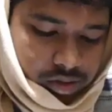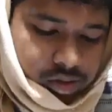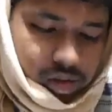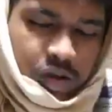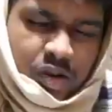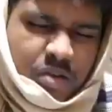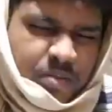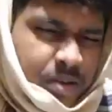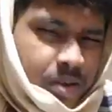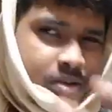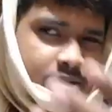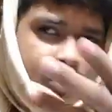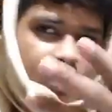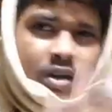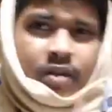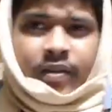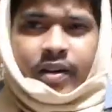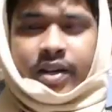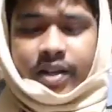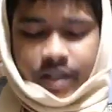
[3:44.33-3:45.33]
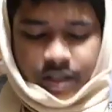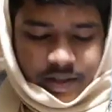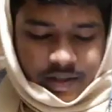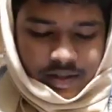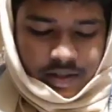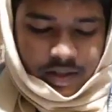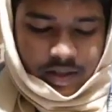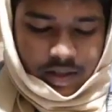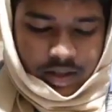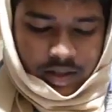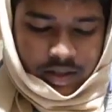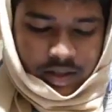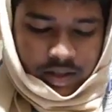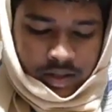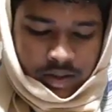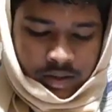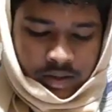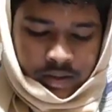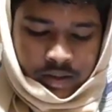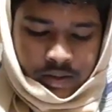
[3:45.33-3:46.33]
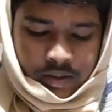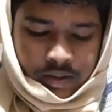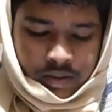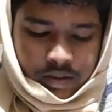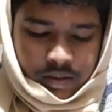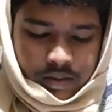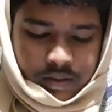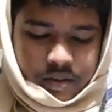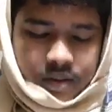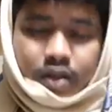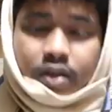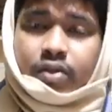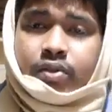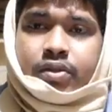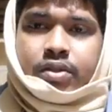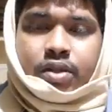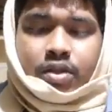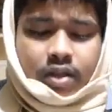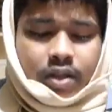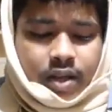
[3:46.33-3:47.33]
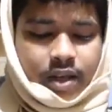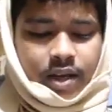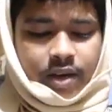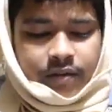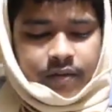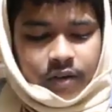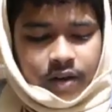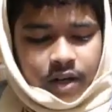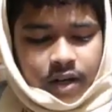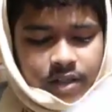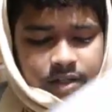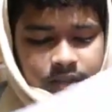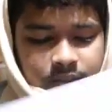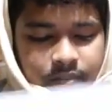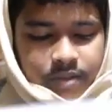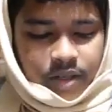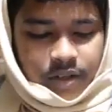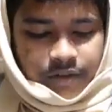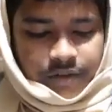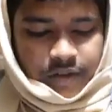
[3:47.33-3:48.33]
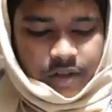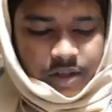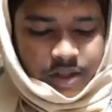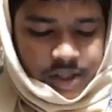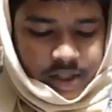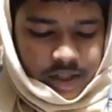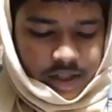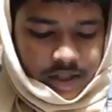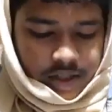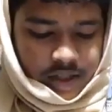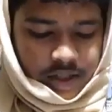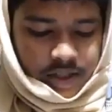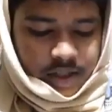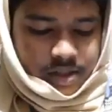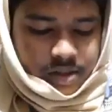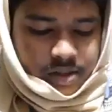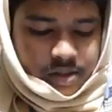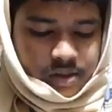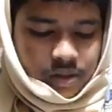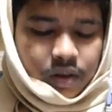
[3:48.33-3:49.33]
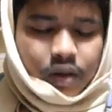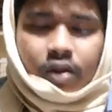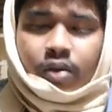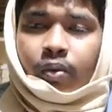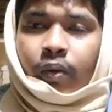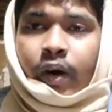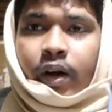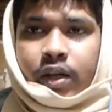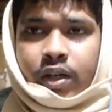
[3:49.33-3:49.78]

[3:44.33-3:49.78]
Solute plus solvent is a solution. For an example, if we take that salt